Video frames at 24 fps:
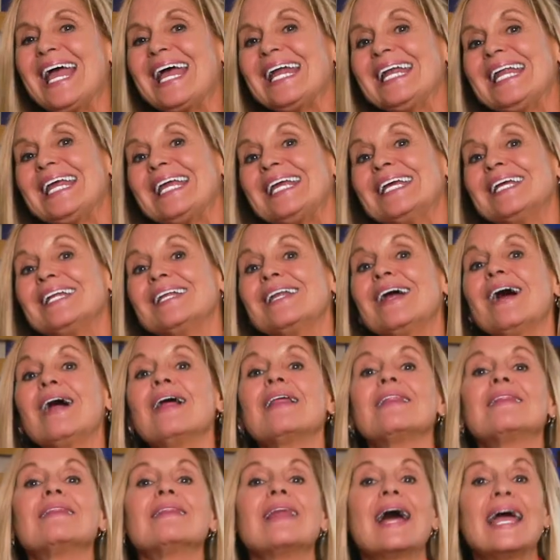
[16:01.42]
and in
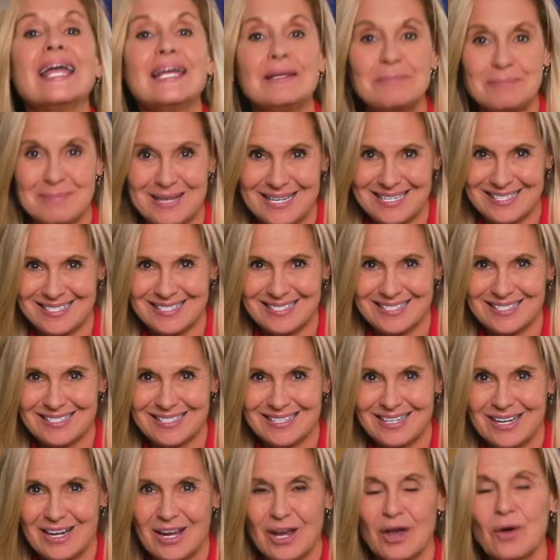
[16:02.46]
alignment
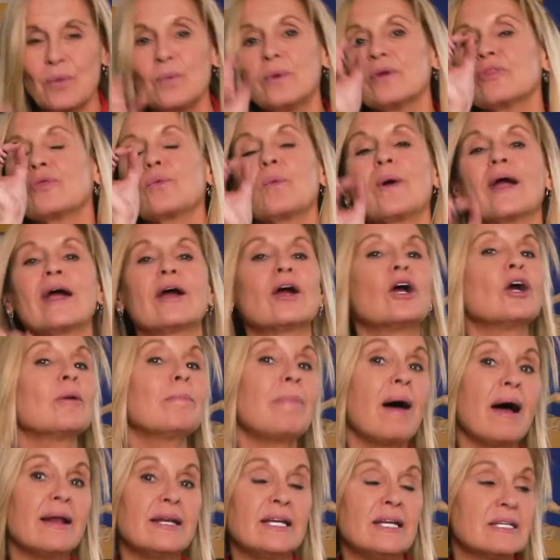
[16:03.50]
with where her
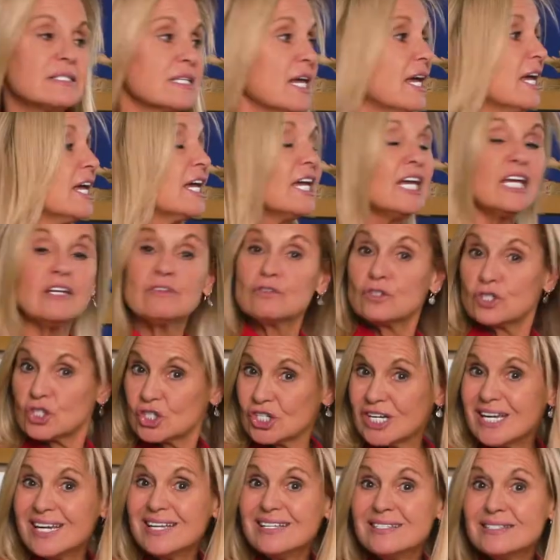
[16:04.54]
body is? If
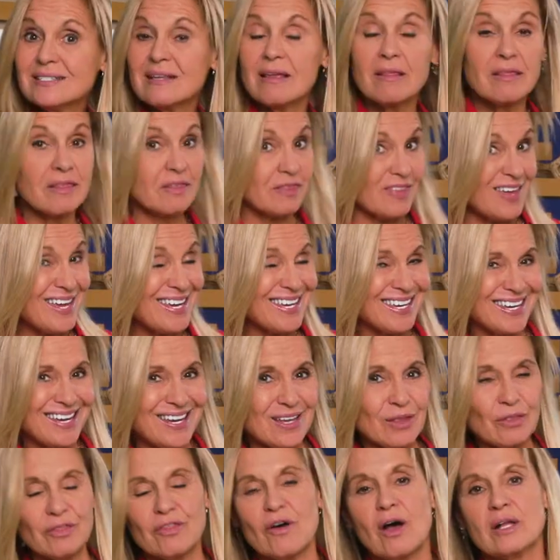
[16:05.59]
she's
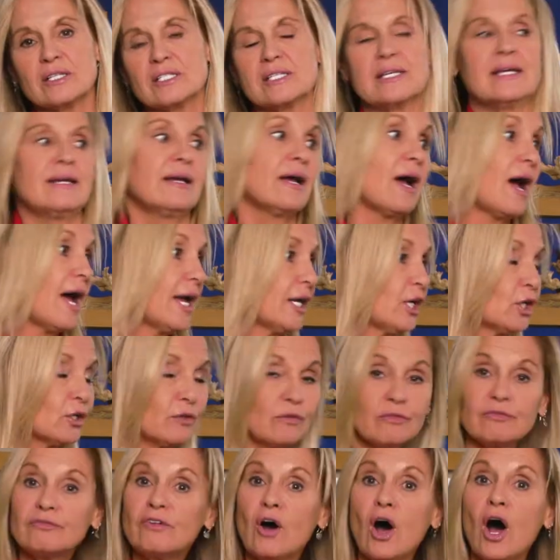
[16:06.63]
thinking thoughts like, I could
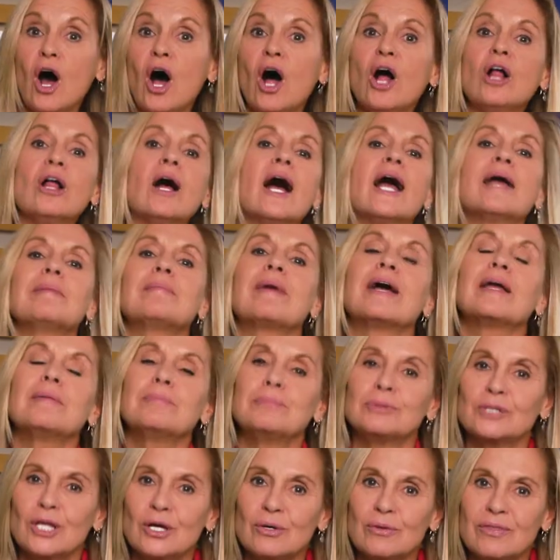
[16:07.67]
fall, I might
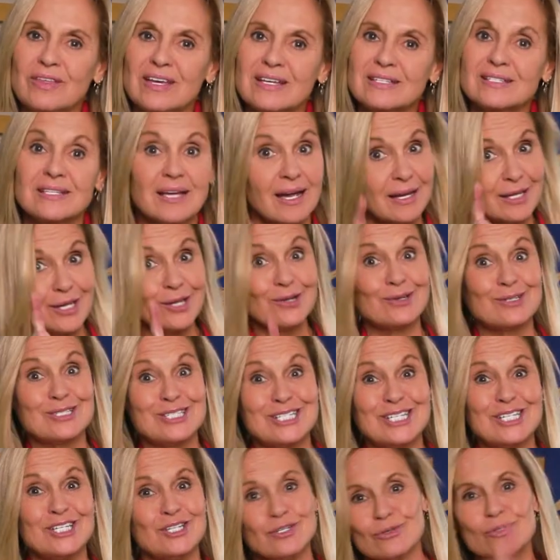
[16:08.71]
blow this, I
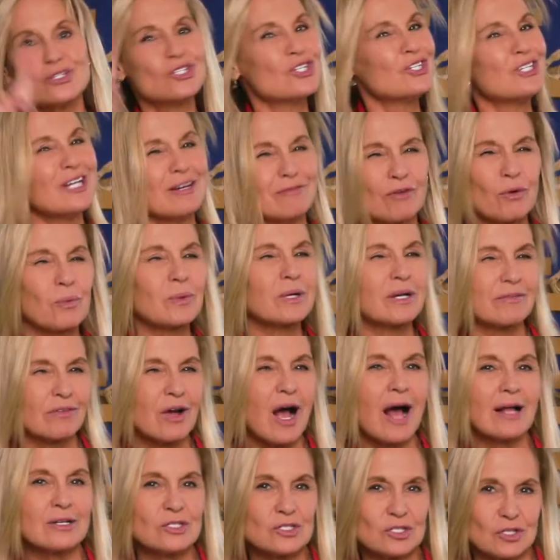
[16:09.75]
guarantee you she never would have
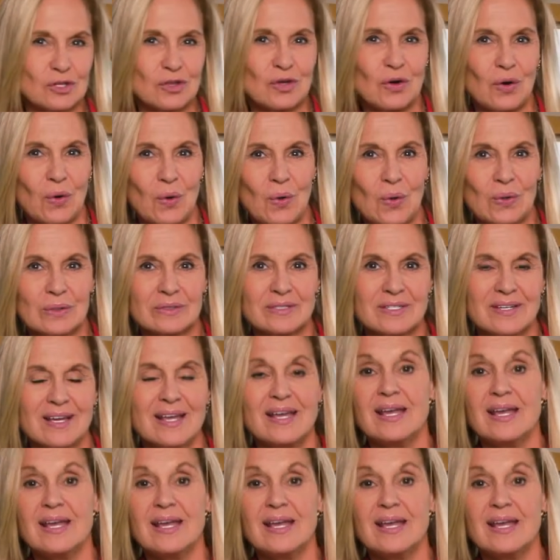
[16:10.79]
gotten to the gold.